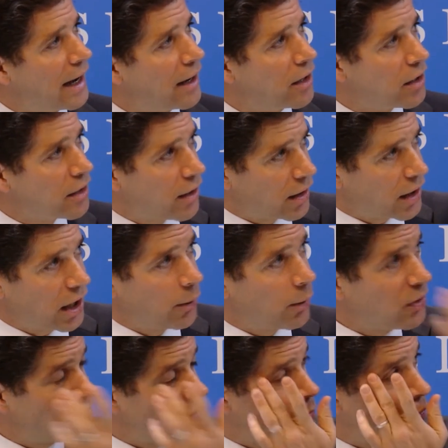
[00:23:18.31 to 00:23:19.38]
And,
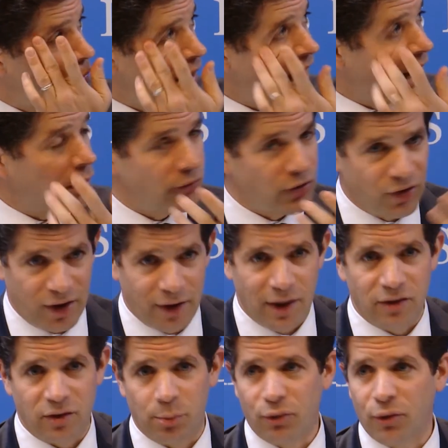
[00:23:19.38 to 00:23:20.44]
we just point out, obviously,
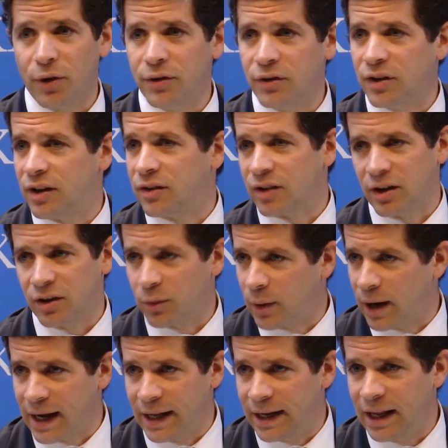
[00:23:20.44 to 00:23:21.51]
there's a process
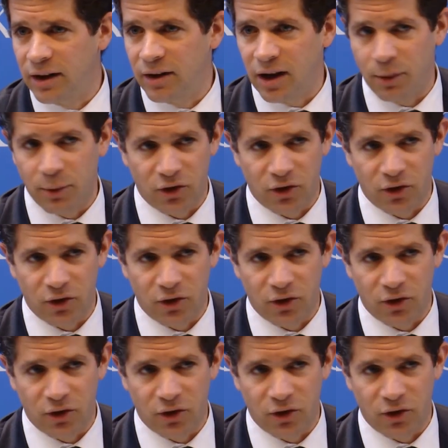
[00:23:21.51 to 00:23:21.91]
underway in India,